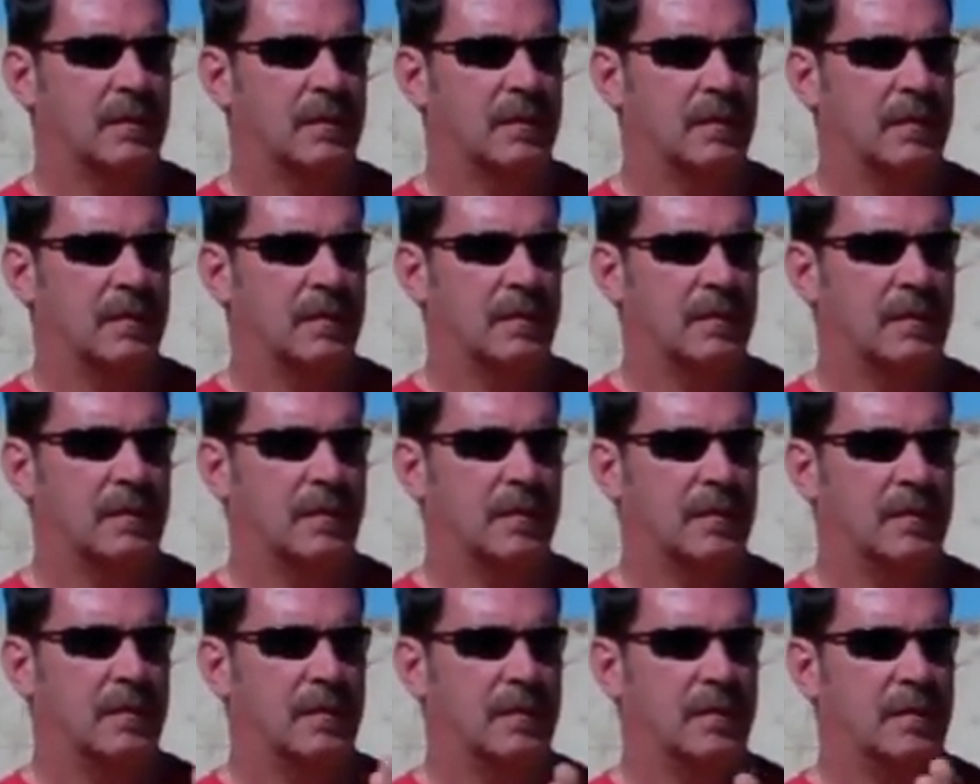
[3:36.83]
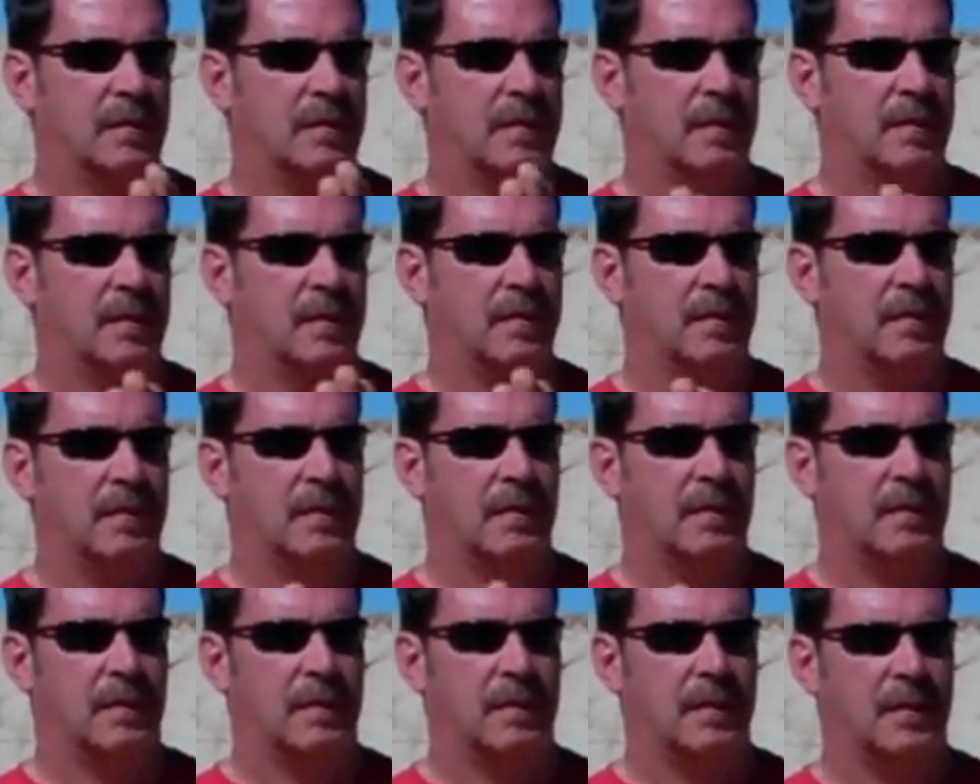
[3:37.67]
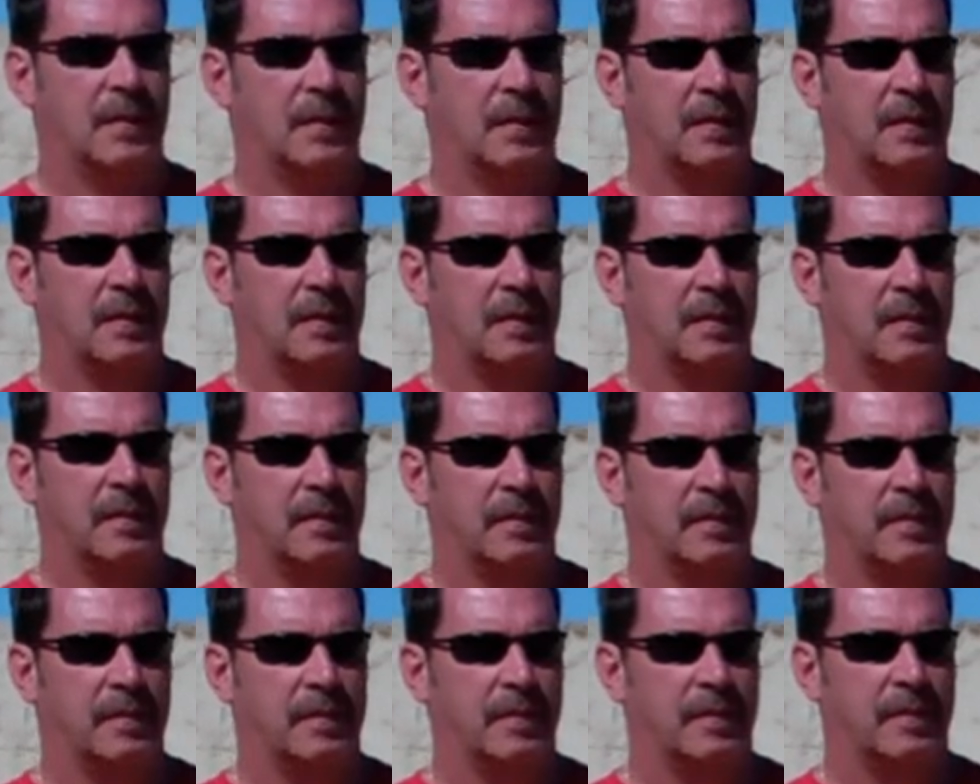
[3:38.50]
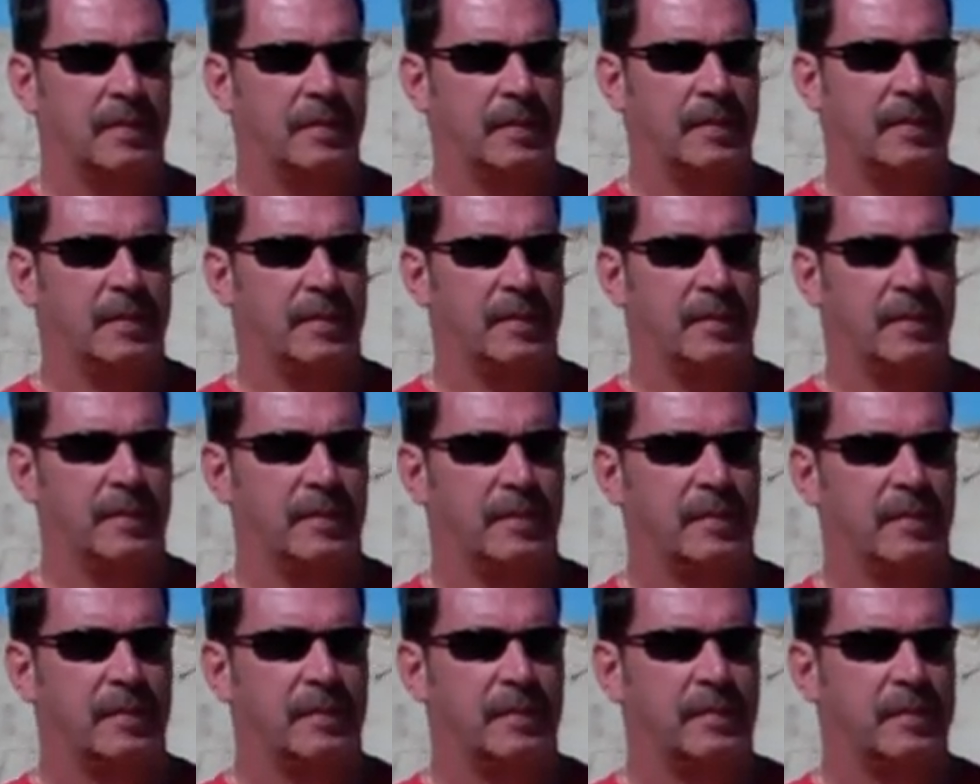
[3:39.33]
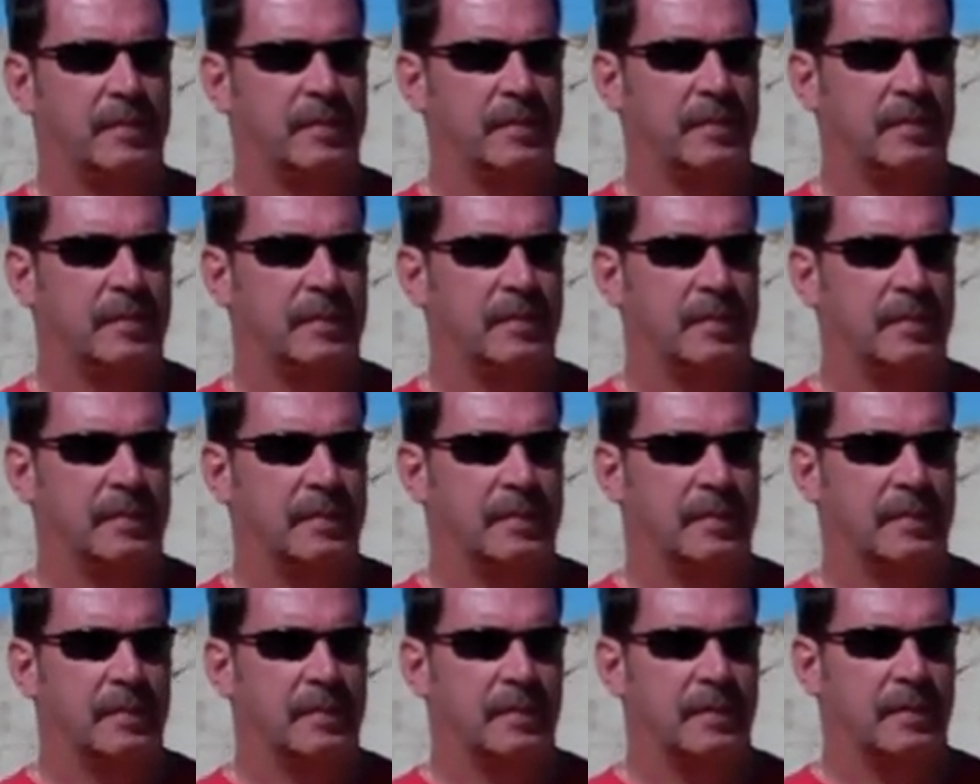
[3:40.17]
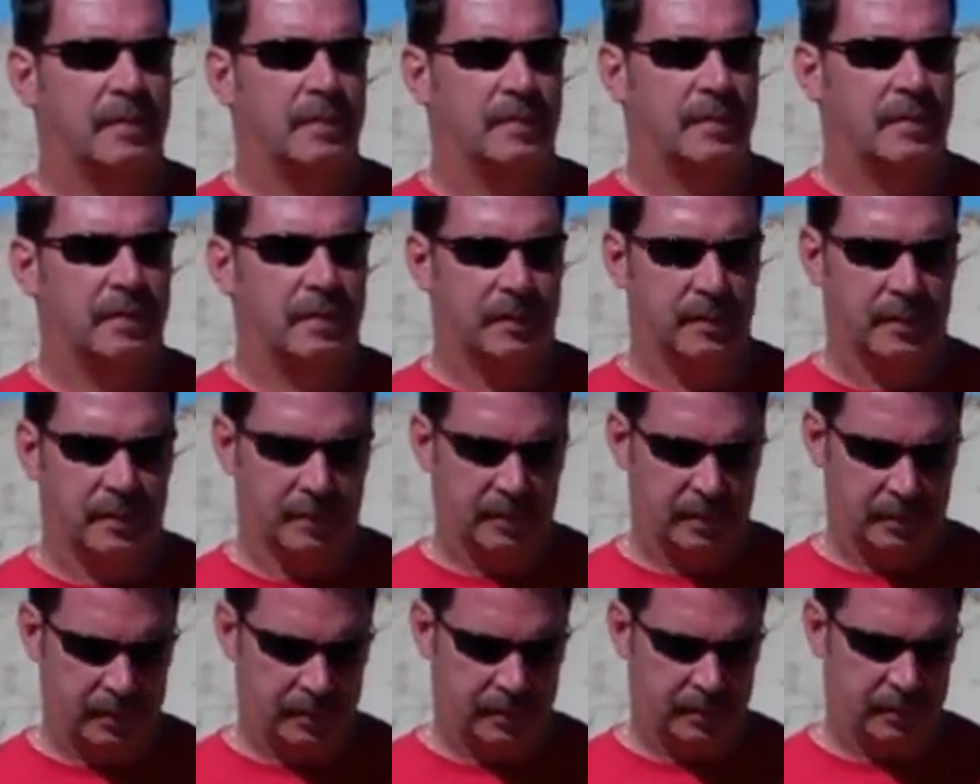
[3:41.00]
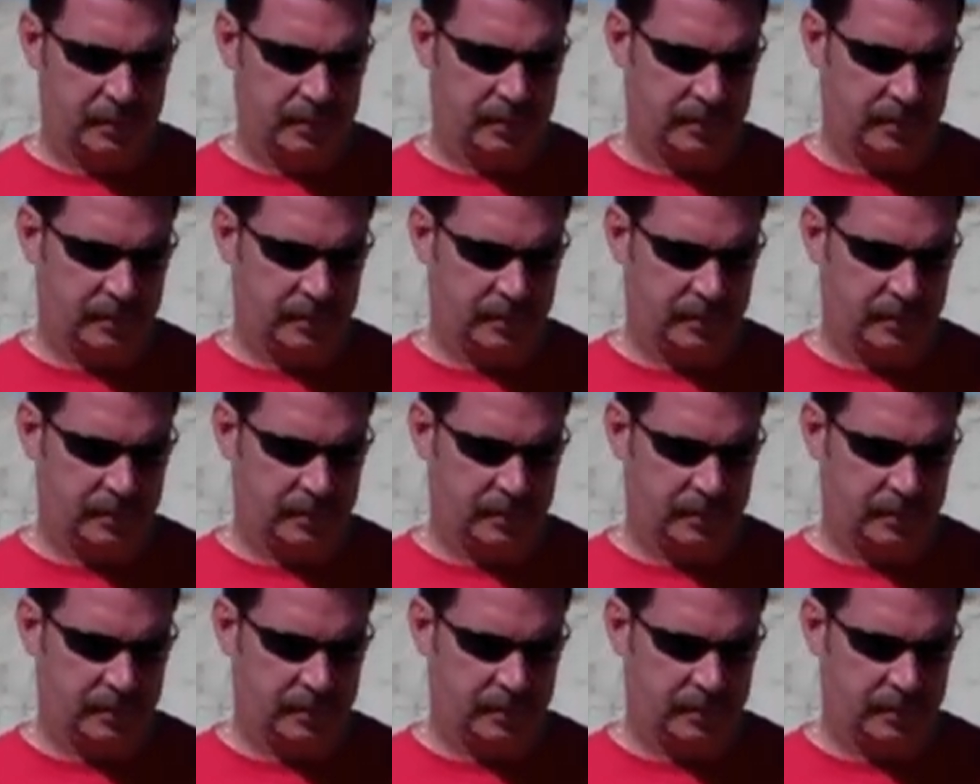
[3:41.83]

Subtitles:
(not speaking)